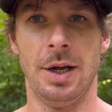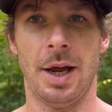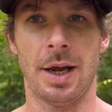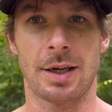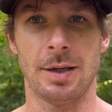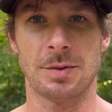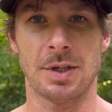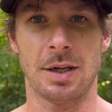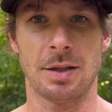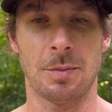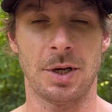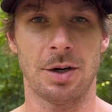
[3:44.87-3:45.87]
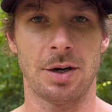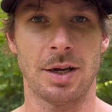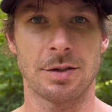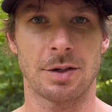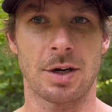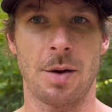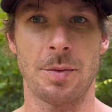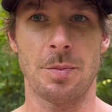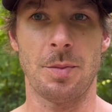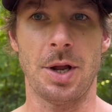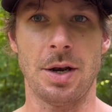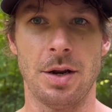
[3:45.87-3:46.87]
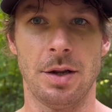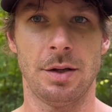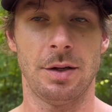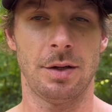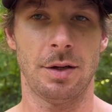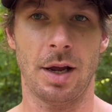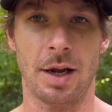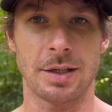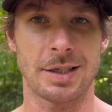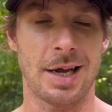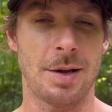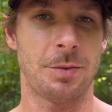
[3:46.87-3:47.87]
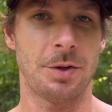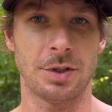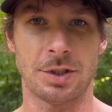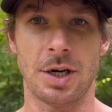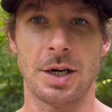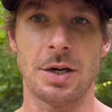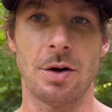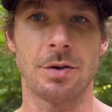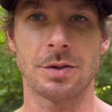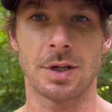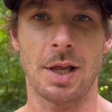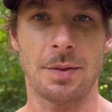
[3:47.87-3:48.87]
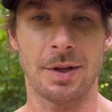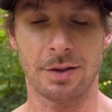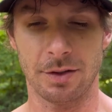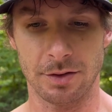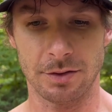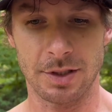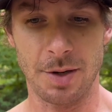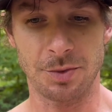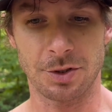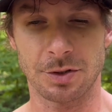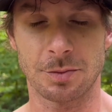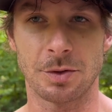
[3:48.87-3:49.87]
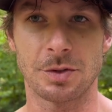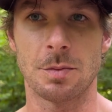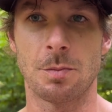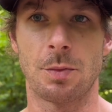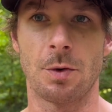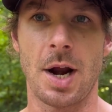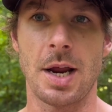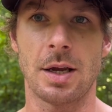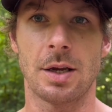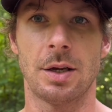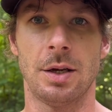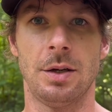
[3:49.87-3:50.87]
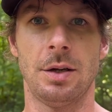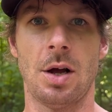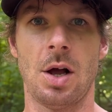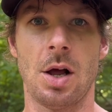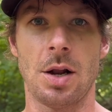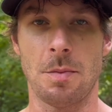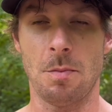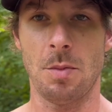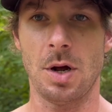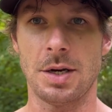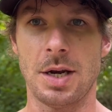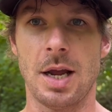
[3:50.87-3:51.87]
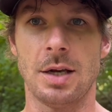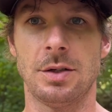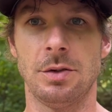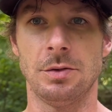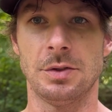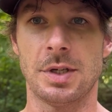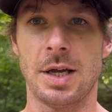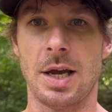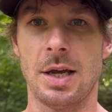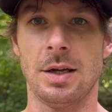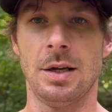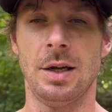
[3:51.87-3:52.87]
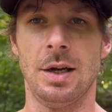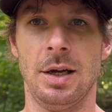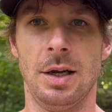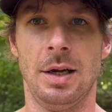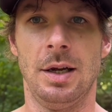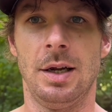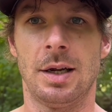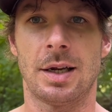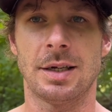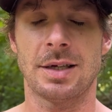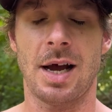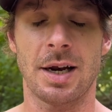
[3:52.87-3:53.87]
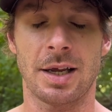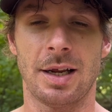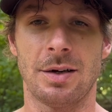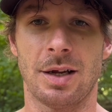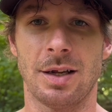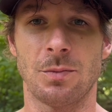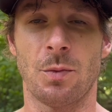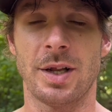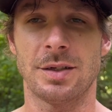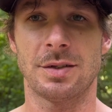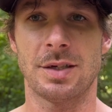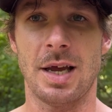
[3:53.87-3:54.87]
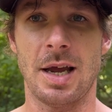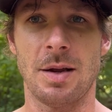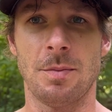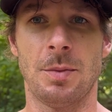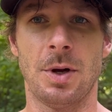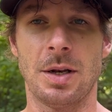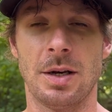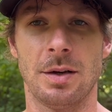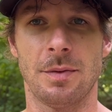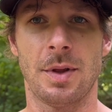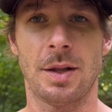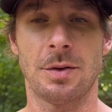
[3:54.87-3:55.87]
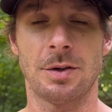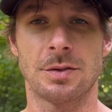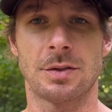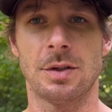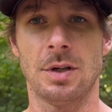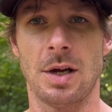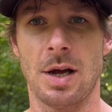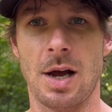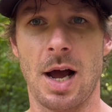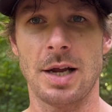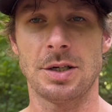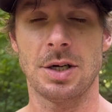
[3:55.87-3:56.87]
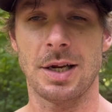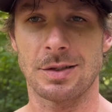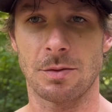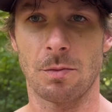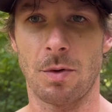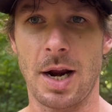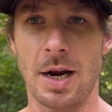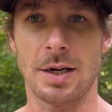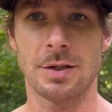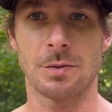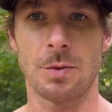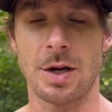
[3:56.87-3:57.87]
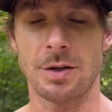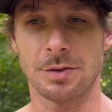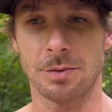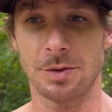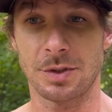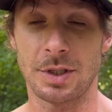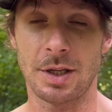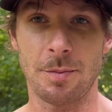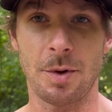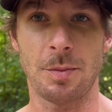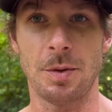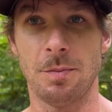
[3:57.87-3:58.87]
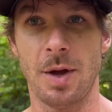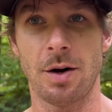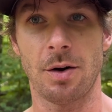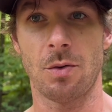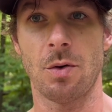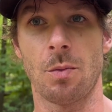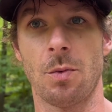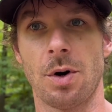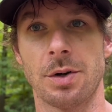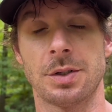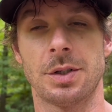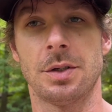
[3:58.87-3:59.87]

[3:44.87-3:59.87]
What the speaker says: I keep saying the bigger days are coming, but I got time through the Shenandoahs. I think the temperature's supposed to break on Monday, Tuesday. Gets hot again Wednesday, but then there's a high chance of rain as well. So we'll see. That might be better or worse.